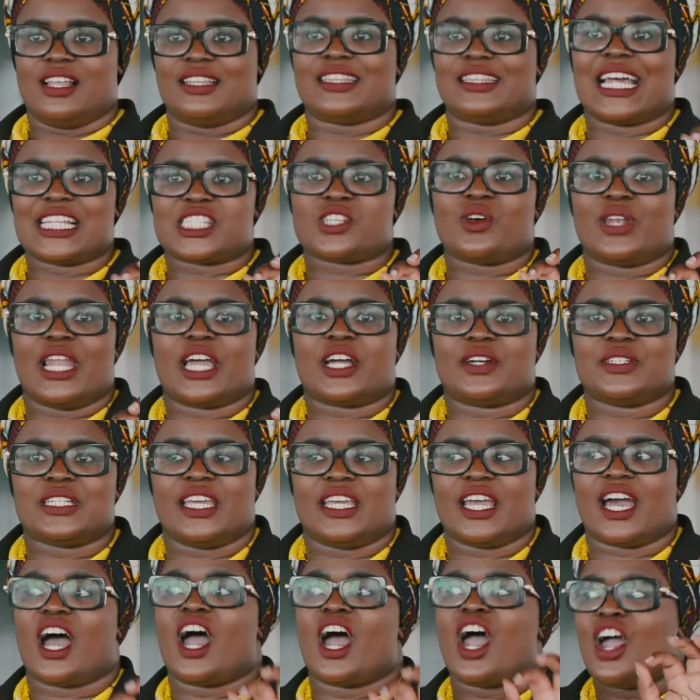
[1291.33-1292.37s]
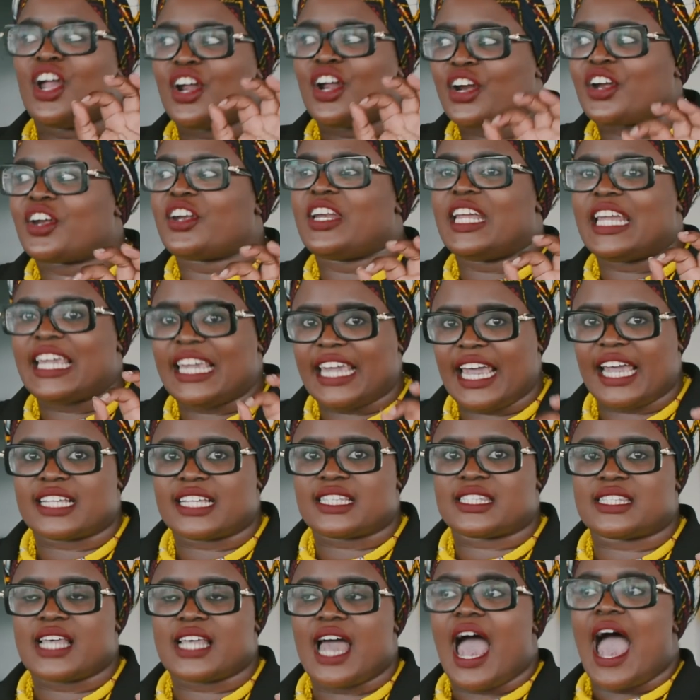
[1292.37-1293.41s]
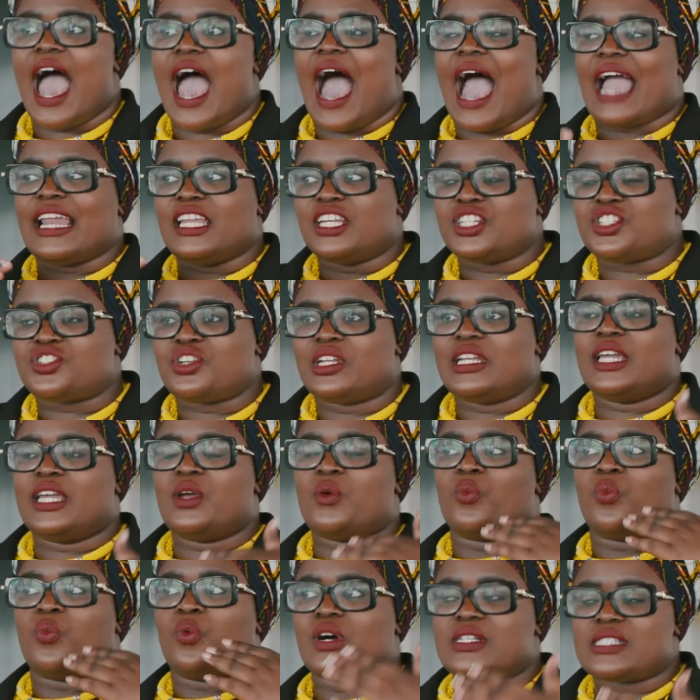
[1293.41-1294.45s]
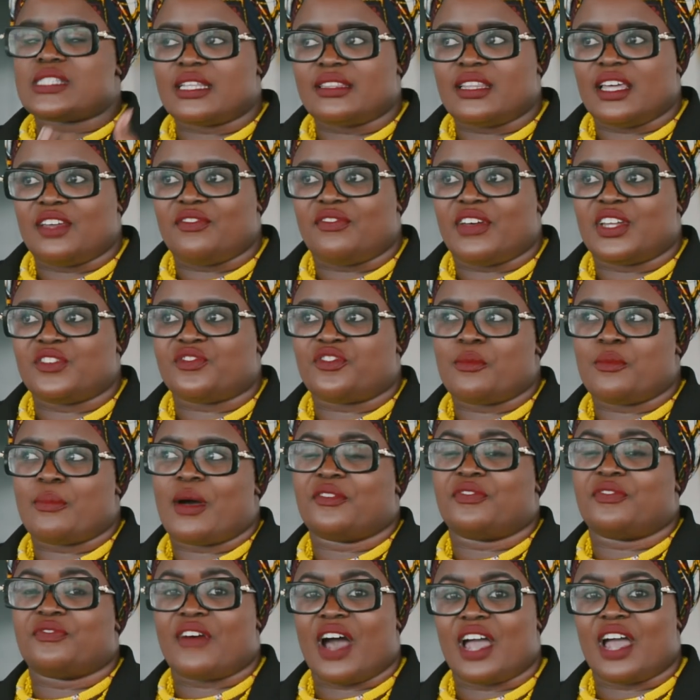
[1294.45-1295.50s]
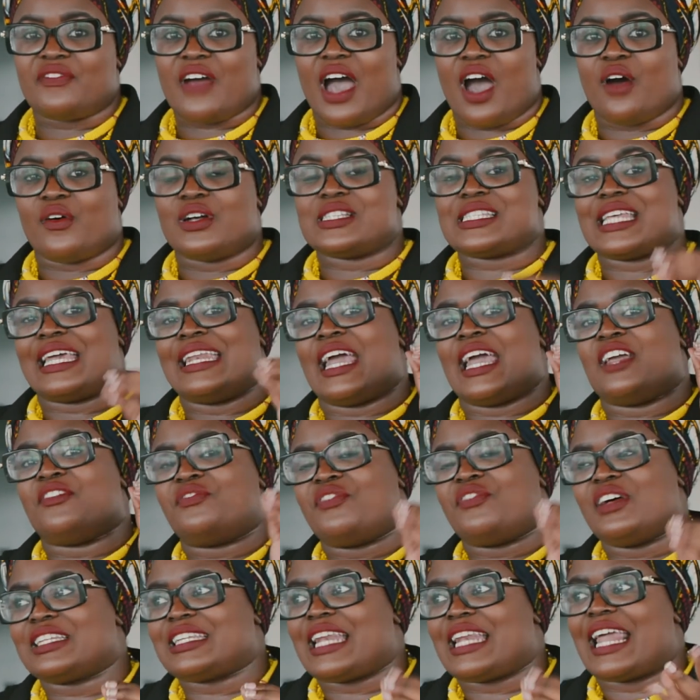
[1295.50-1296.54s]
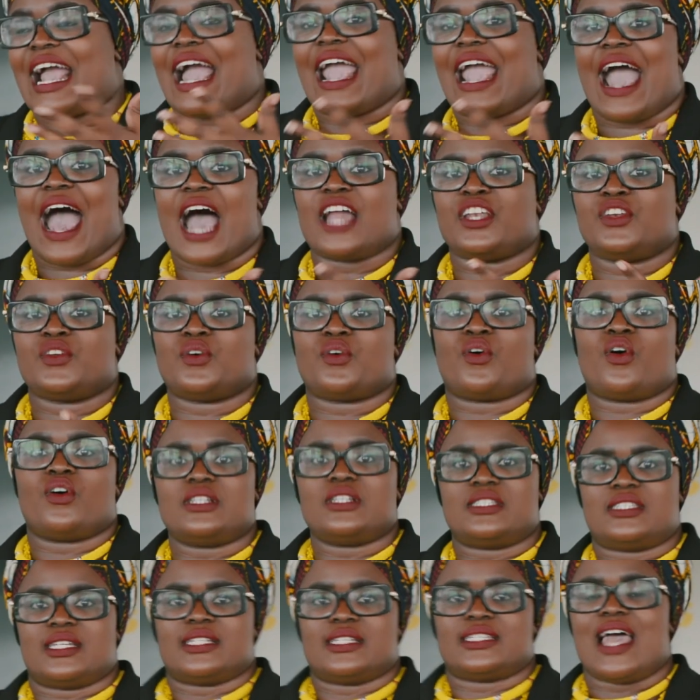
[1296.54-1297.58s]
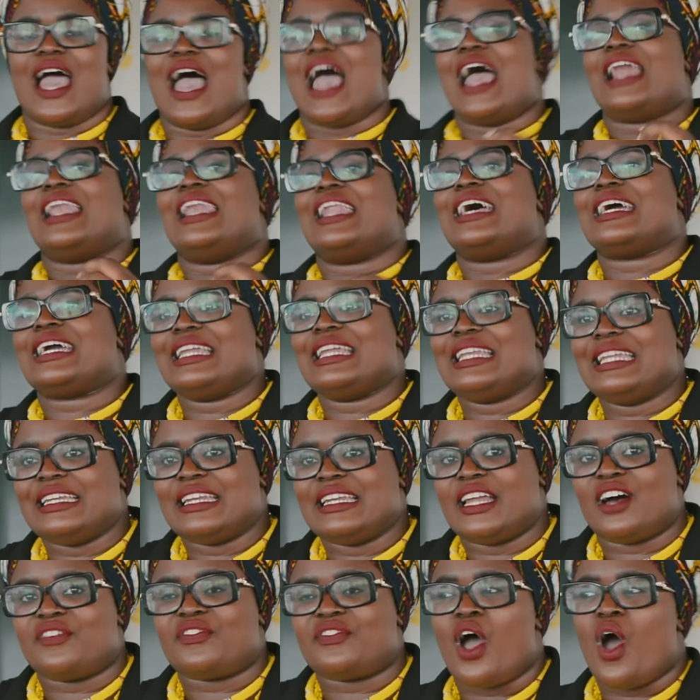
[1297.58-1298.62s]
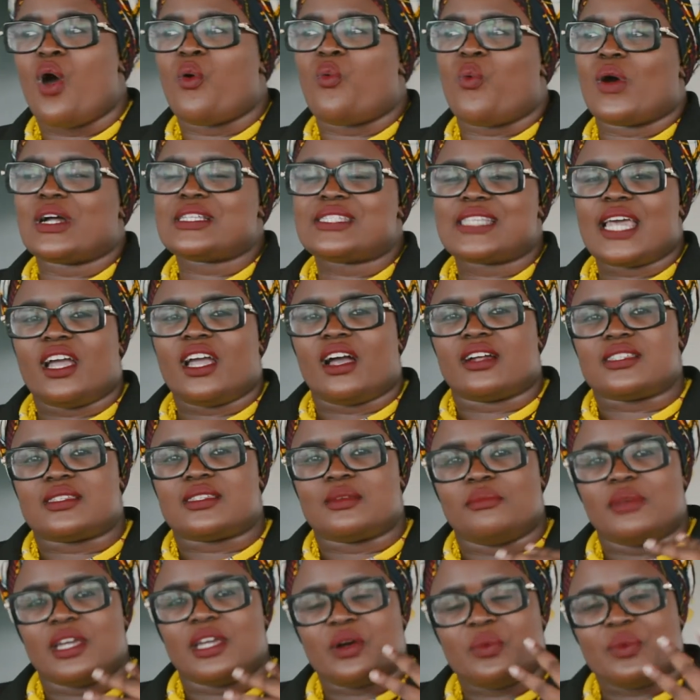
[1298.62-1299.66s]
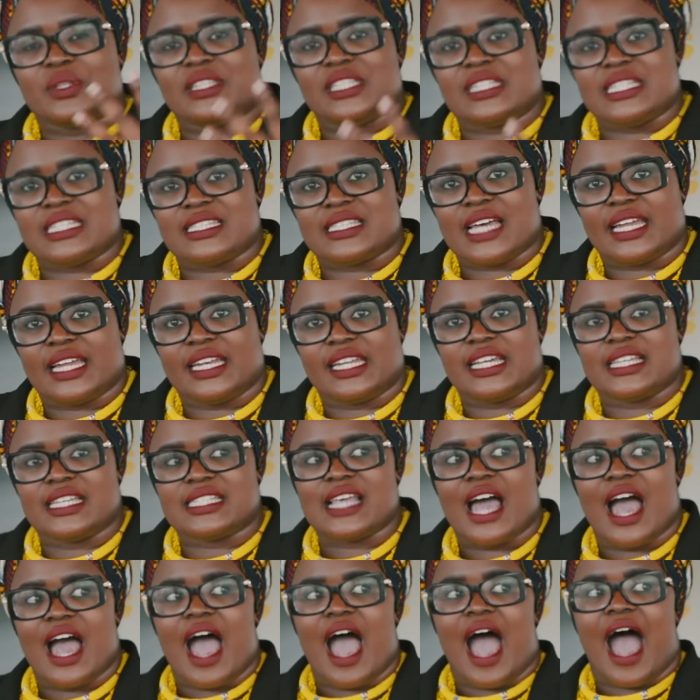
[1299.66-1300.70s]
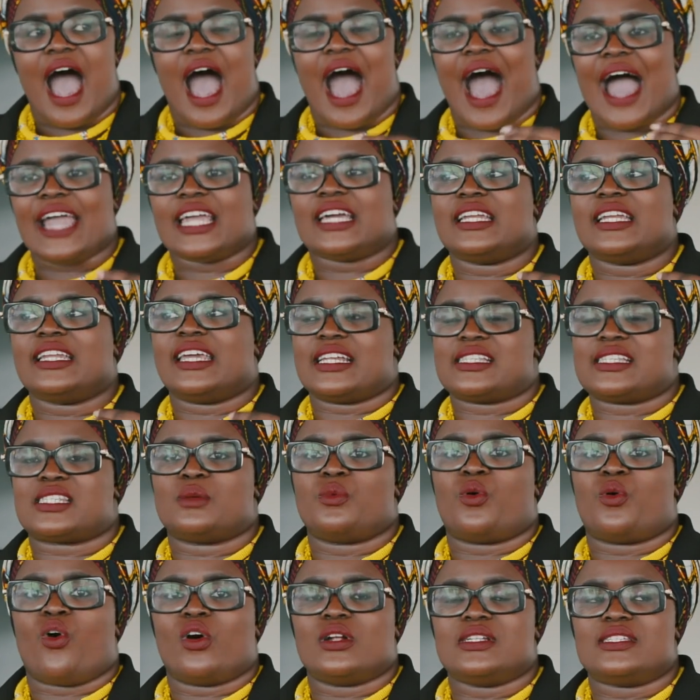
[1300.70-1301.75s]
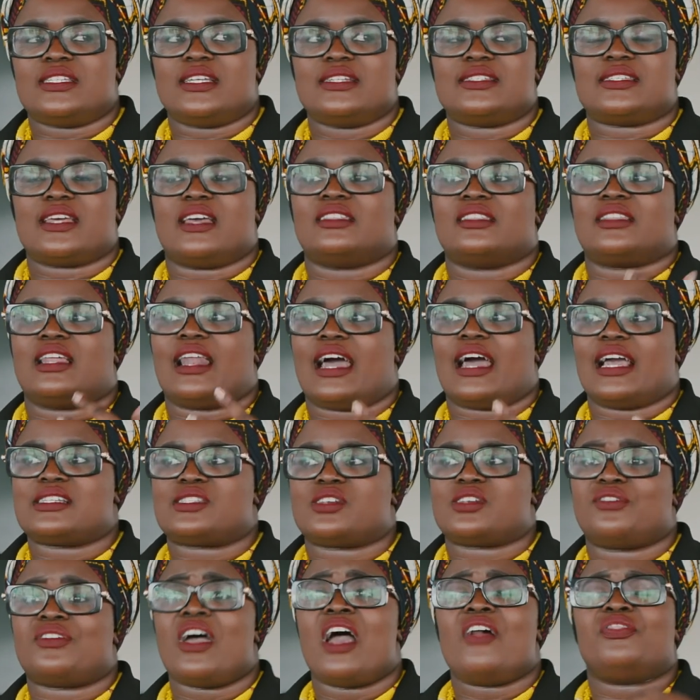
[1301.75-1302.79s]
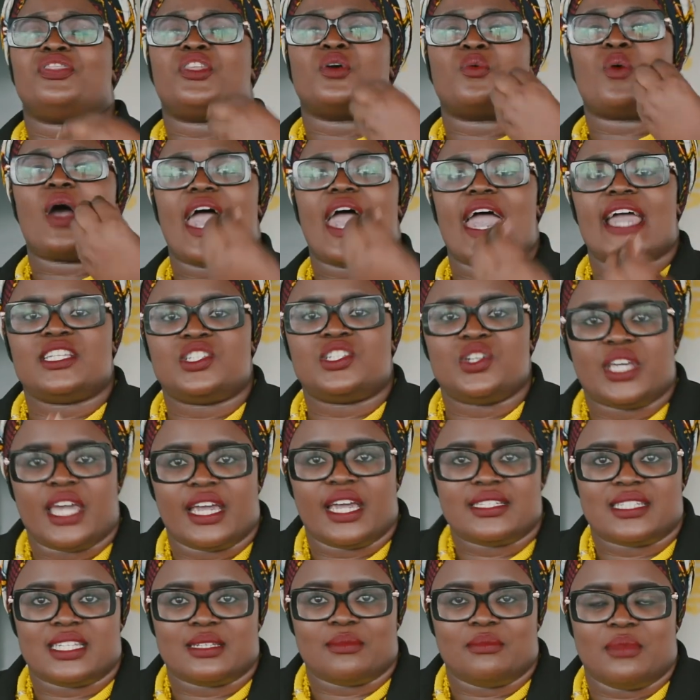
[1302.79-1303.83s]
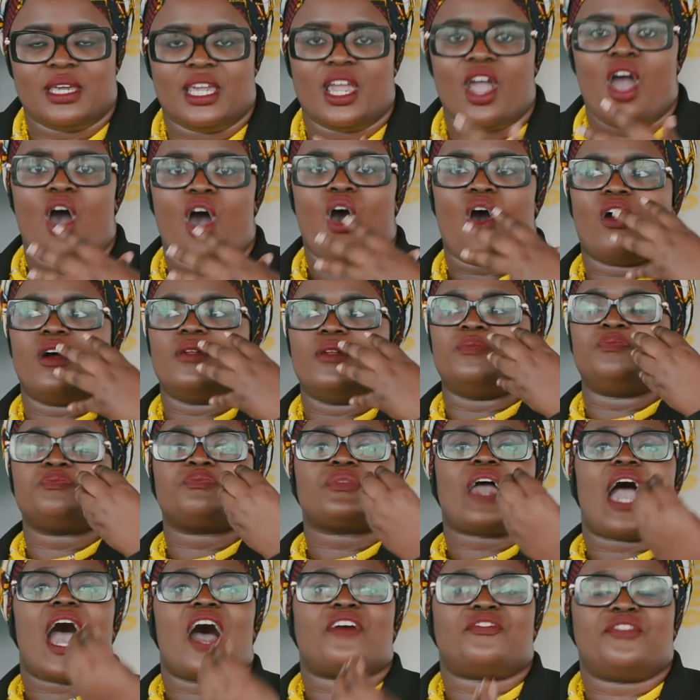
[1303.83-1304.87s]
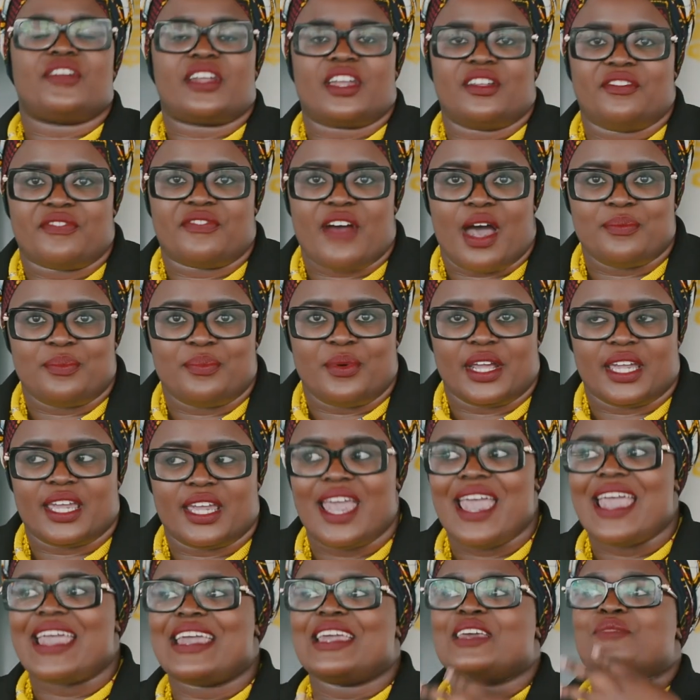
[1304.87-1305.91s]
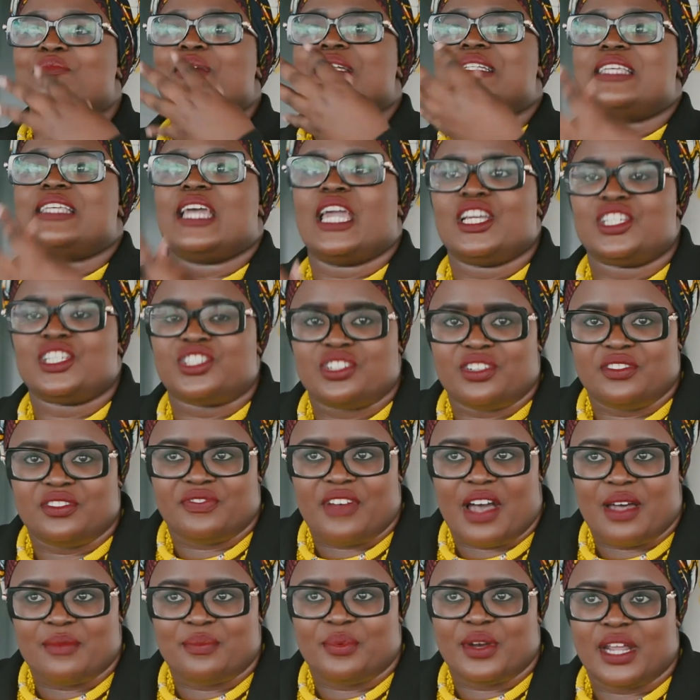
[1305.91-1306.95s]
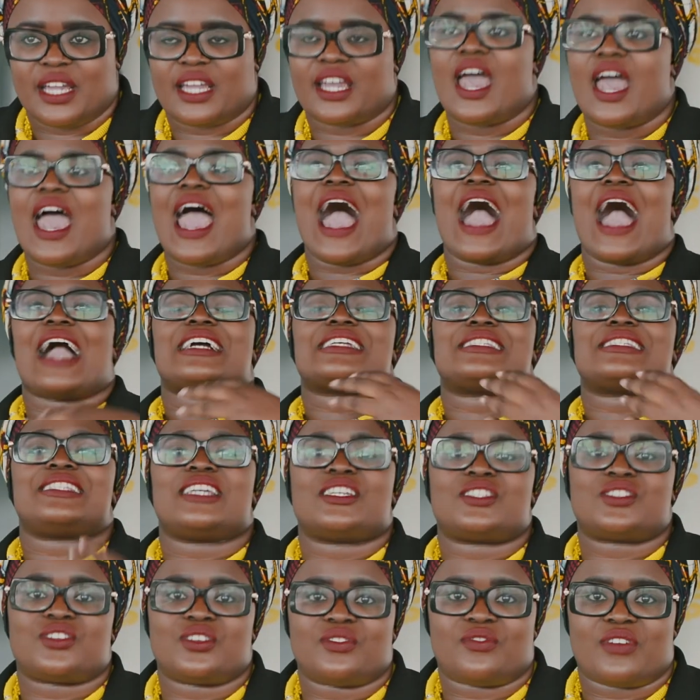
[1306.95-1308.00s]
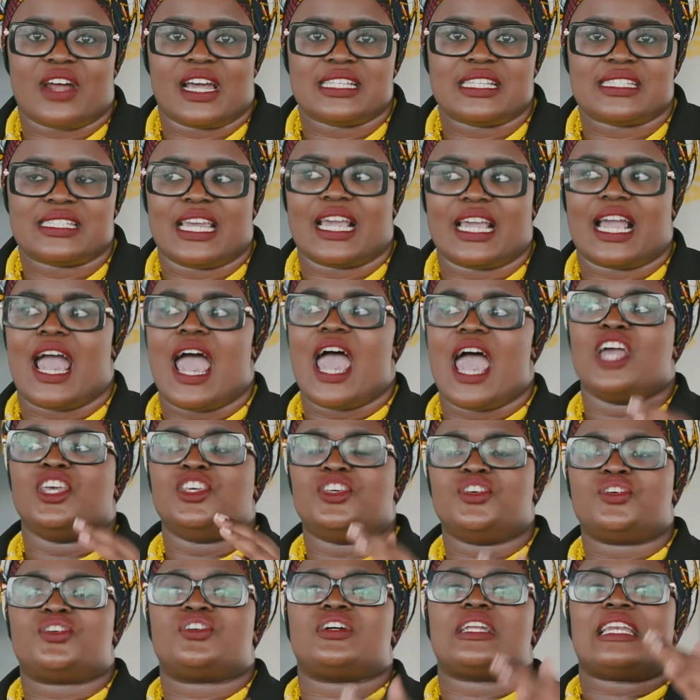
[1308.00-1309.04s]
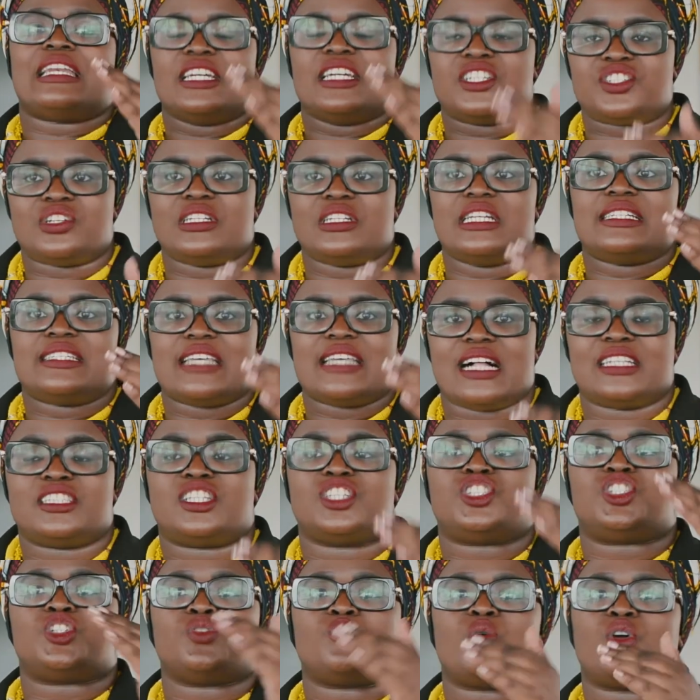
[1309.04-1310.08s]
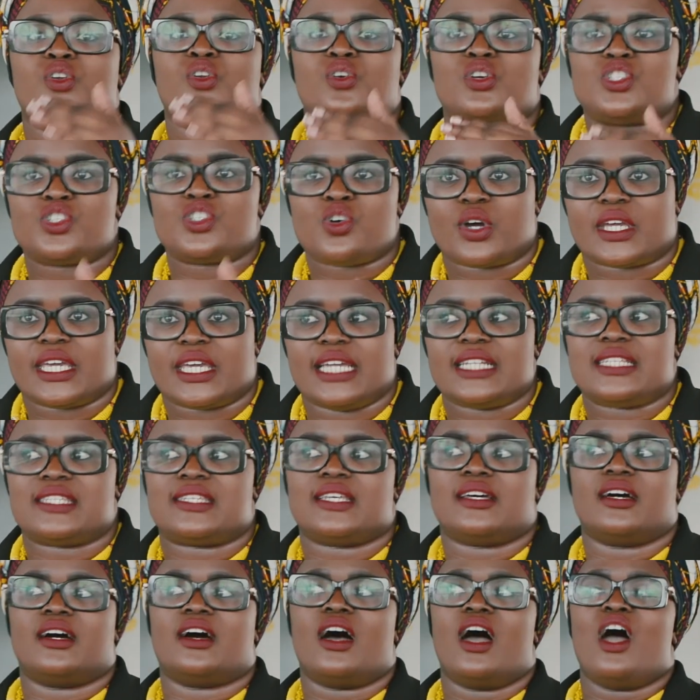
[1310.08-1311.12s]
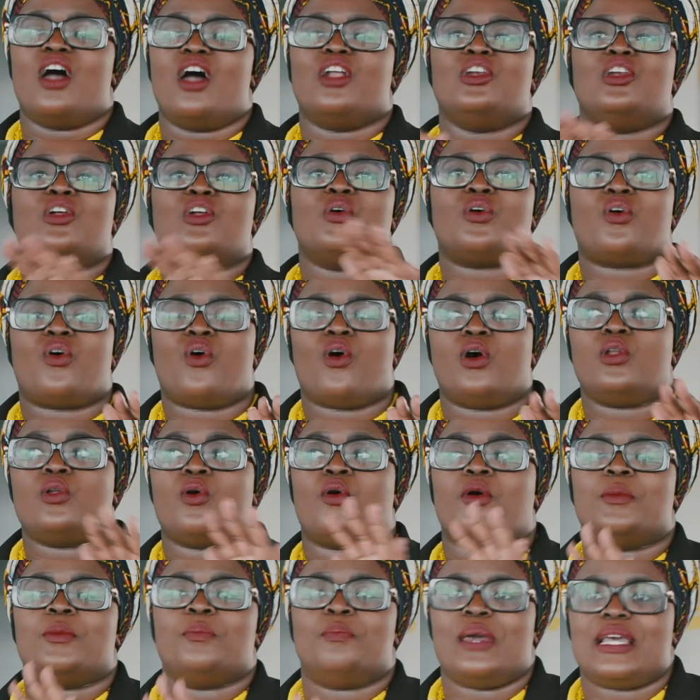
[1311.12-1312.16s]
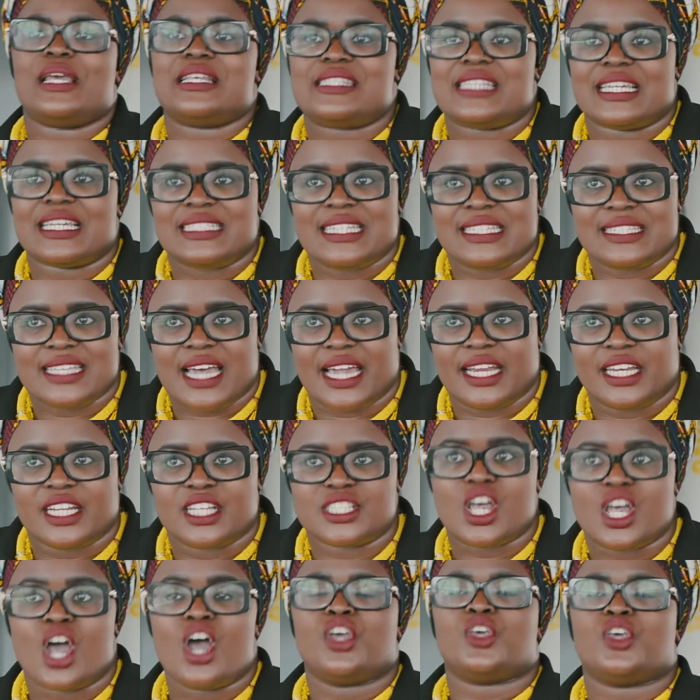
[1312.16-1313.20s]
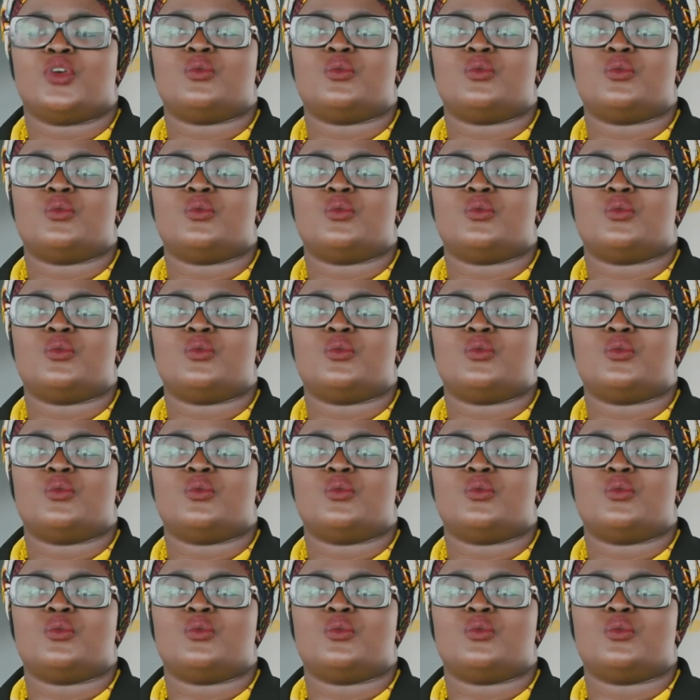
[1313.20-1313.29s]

That's all I could hear, crickets. I literally was at the event for about 5 hours, and I felt like I had no content. Luckily enough, once I got to mingle with the designers, I could get some content in the likes of, they were educating me on African fabric, imitation fabric, accessorizing. You could literally tell that you were not talking to local or basic designers.